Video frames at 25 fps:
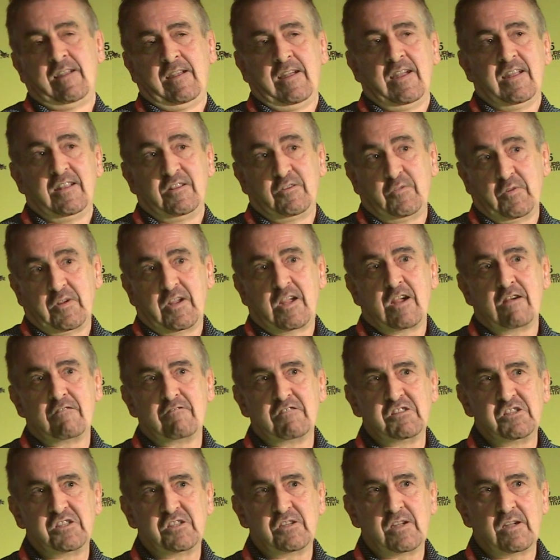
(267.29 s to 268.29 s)
and to
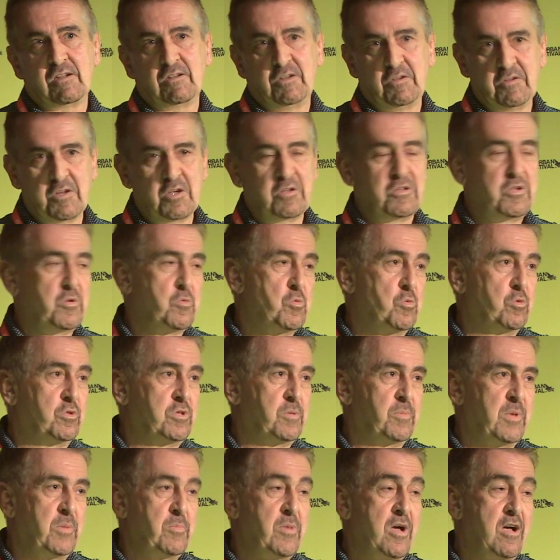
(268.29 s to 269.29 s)
encourage, you all to
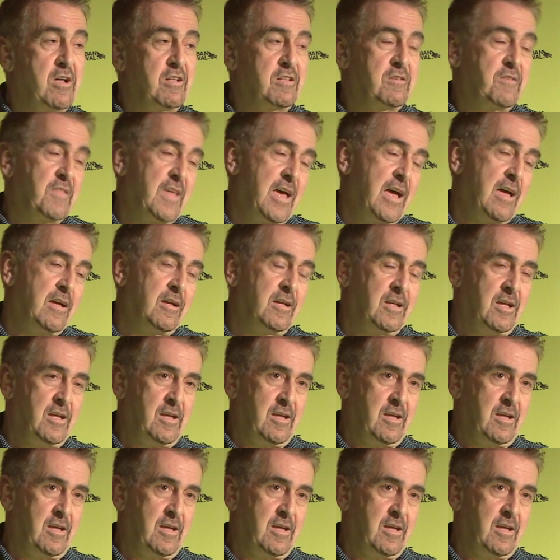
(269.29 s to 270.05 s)
be part of that.